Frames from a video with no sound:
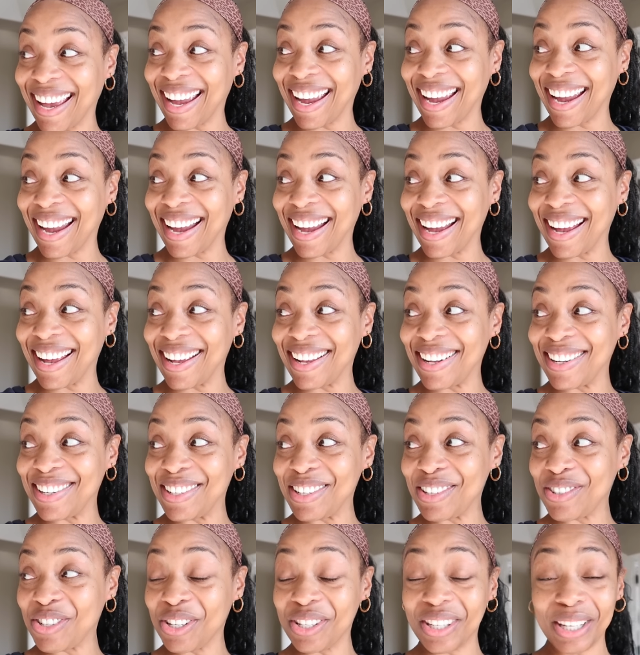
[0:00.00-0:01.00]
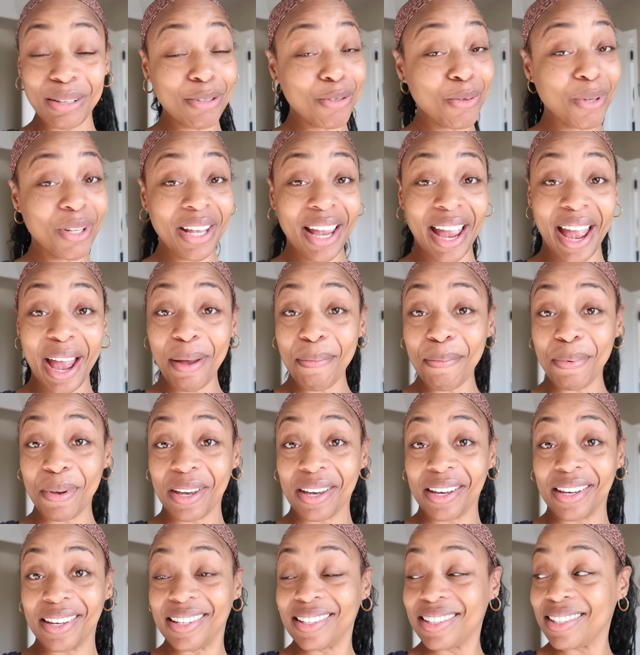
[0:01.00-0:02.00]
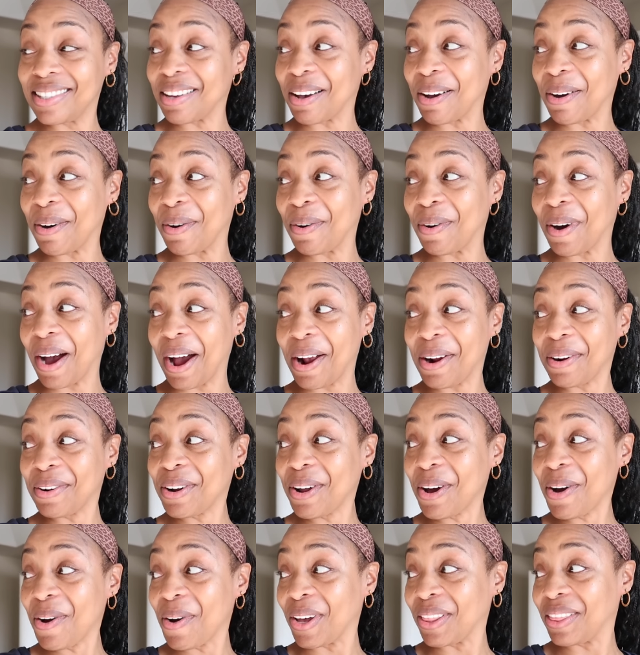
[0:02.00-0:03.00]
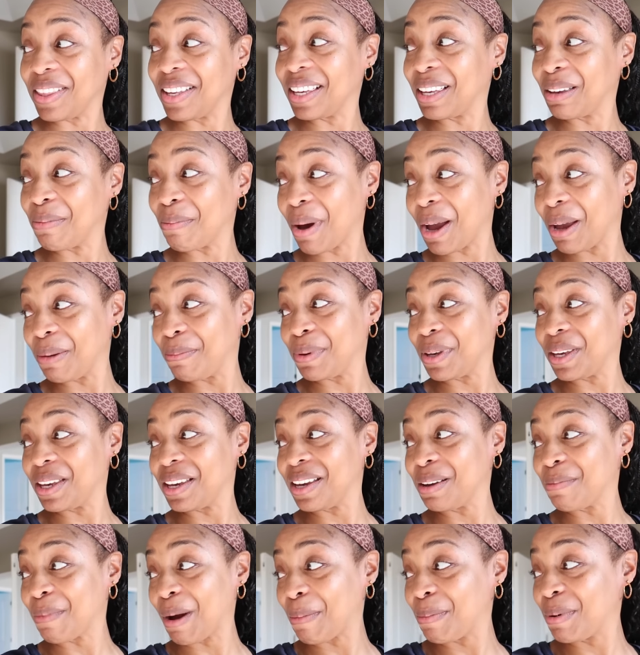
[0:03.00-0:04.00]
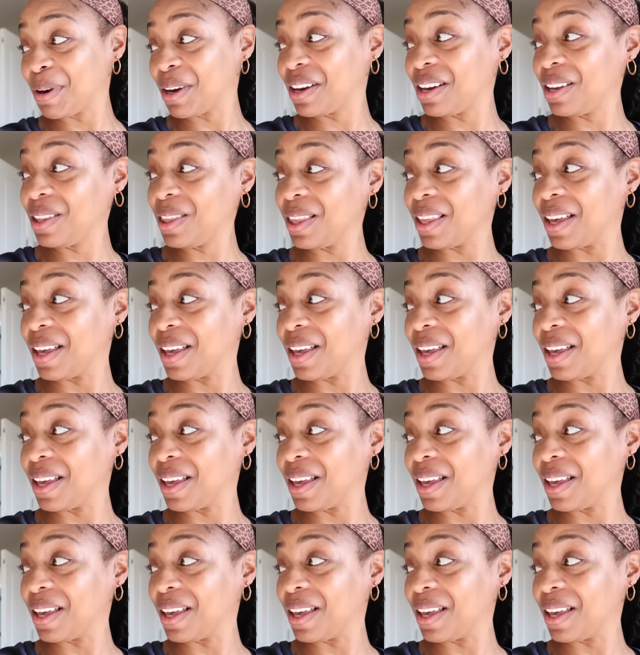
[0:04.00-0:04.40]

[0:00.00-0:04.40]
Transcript: and she seems really happy. So I don't know, I think it might be, might be a good